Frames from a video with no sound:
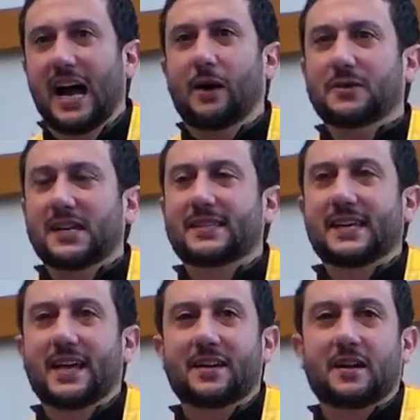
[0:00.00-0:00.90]
How is it
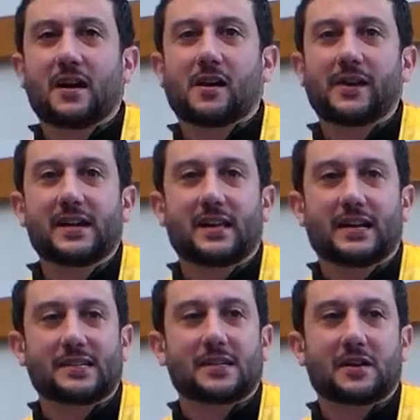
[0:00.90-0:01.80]
said in our RE
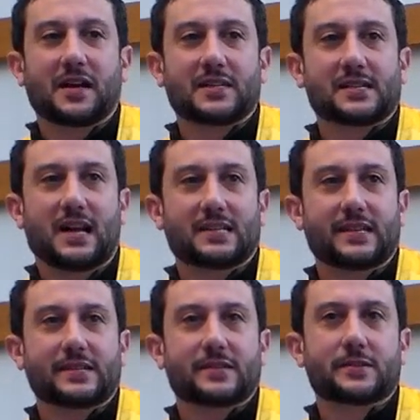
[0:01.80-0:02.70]
classes, our kids'
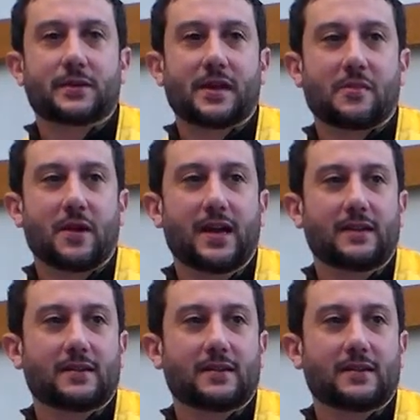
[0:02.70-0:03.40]
classes? Is there another way?